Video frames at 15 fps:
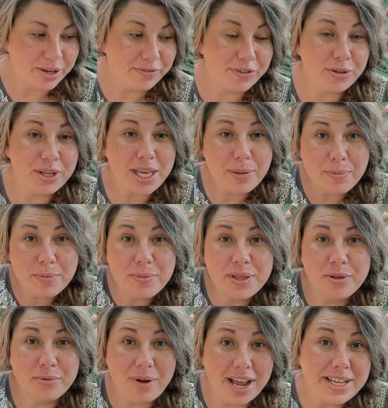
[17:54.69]
If you keep them in
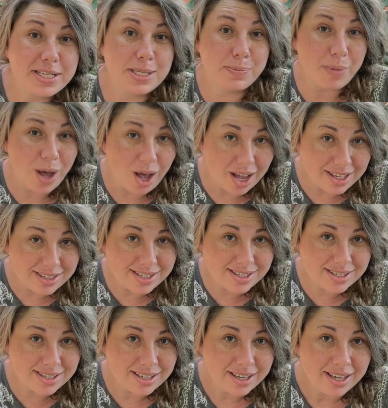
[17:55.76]
the right
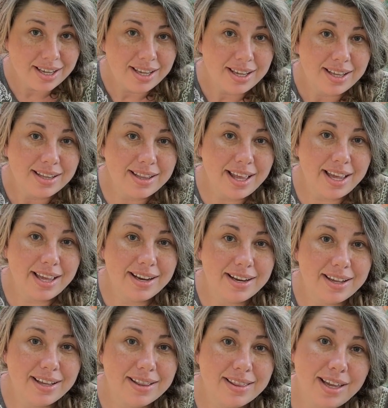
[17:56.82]
spots,
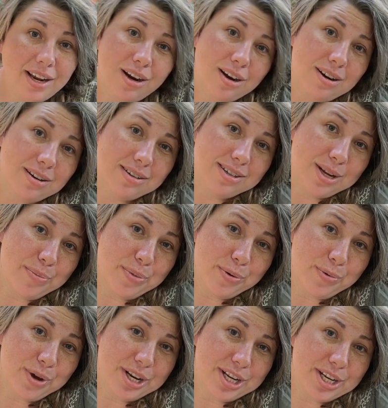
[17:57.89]
then their number
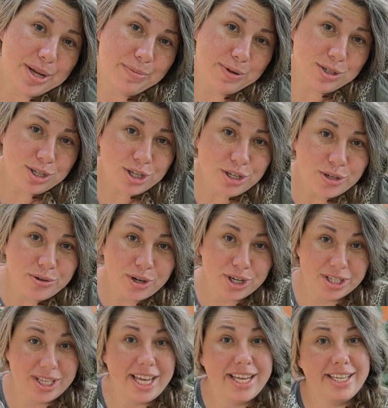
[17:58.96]
1 and number 2
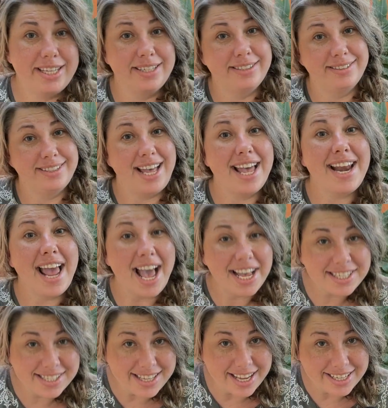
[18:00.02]
are like an
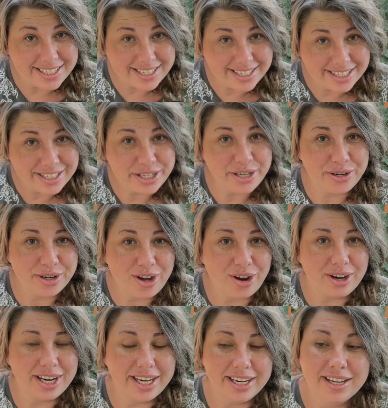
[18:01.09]
asset to your
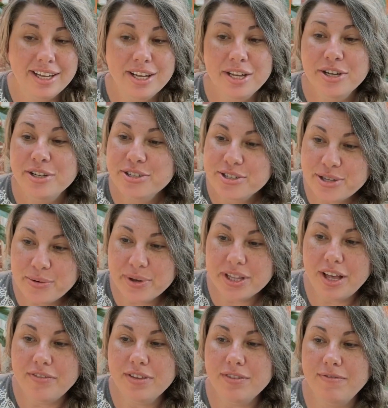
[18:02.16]
garden. So we
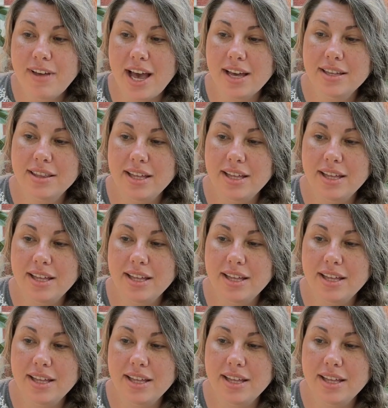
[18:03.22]
love the fact